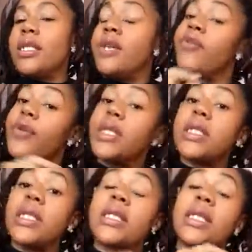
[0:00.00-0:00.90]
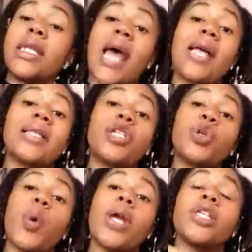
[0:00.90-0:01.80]
difference is in that
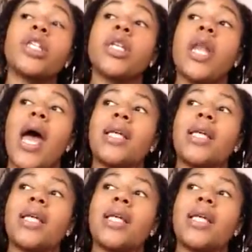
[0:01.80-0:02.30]
situation